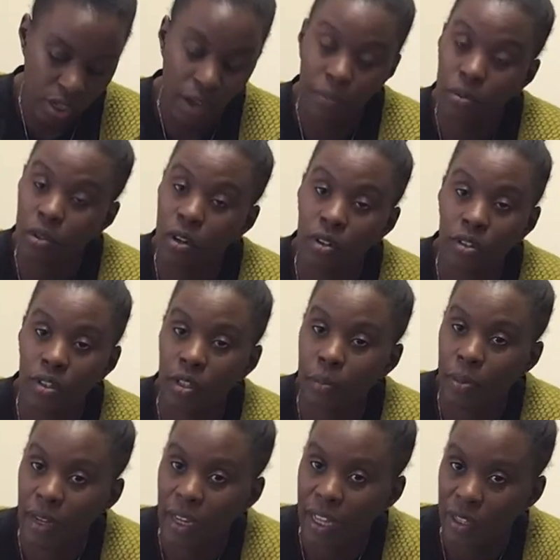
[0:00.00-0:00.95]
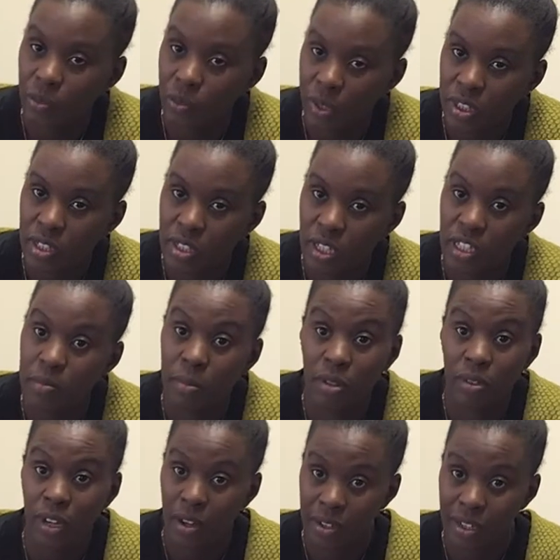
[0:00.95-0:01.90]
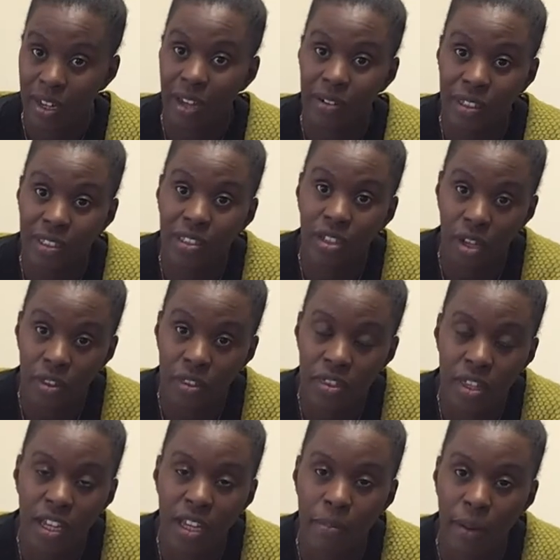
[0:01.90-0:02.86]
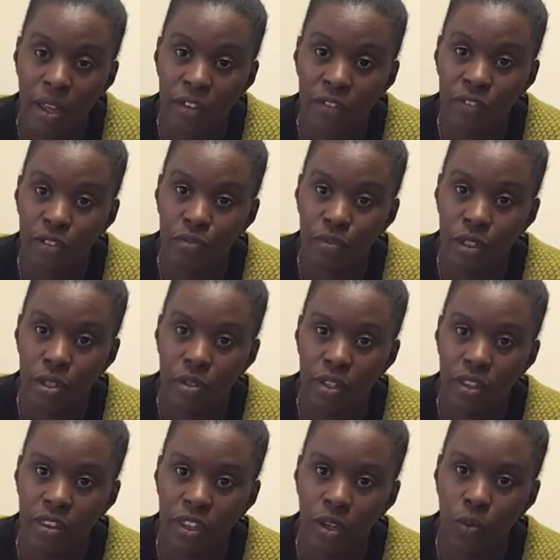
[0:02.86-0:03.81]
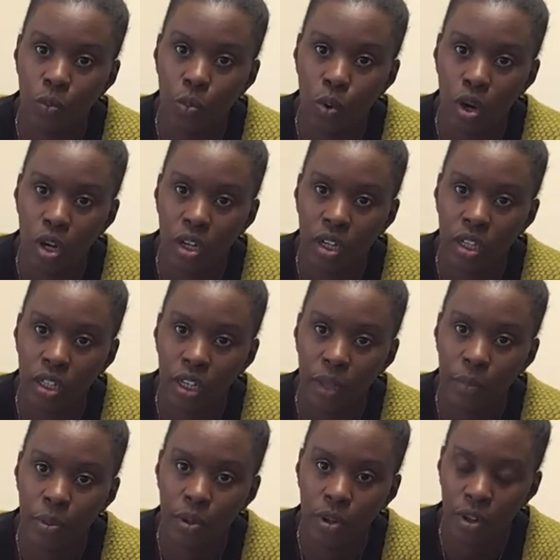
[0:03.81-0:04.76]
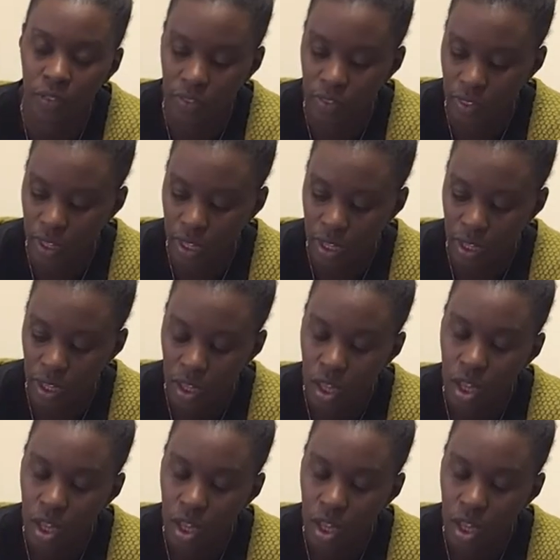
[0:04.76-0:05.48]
I'm not going to plan Wednesday's meal now. I now need to go and think about it for real and think, what can I put on there